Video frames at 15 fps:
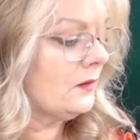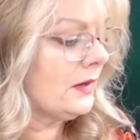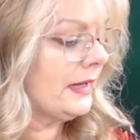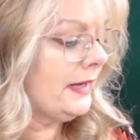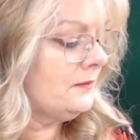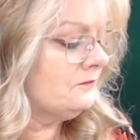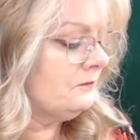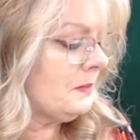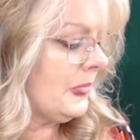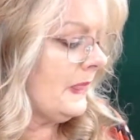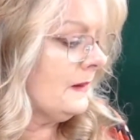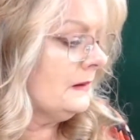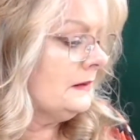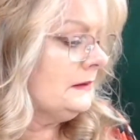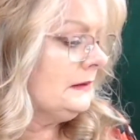Okay.
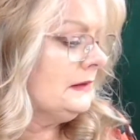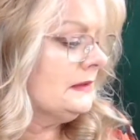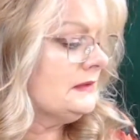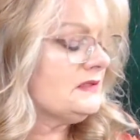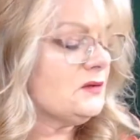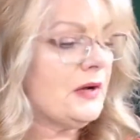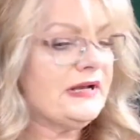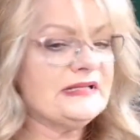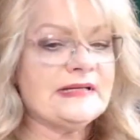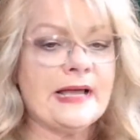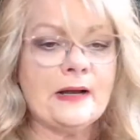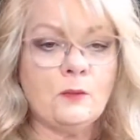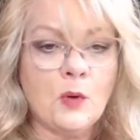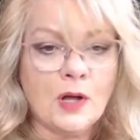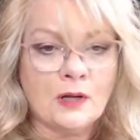So I
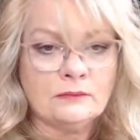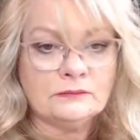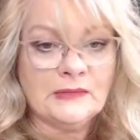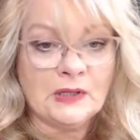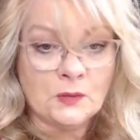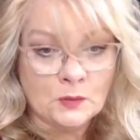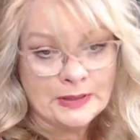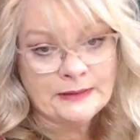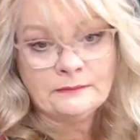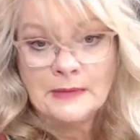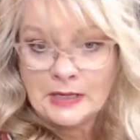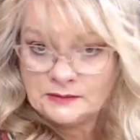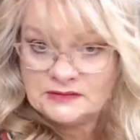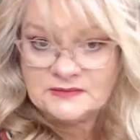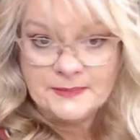decided, well, you know what?
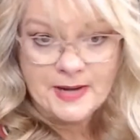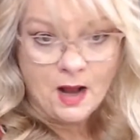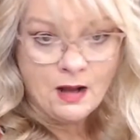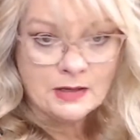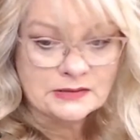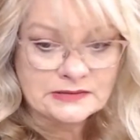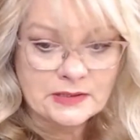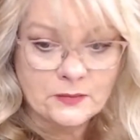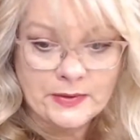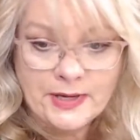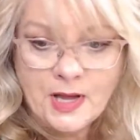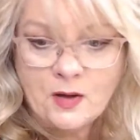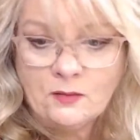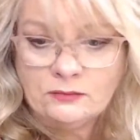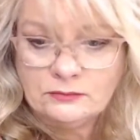I'll just be honest. Here we
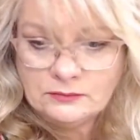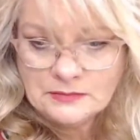go.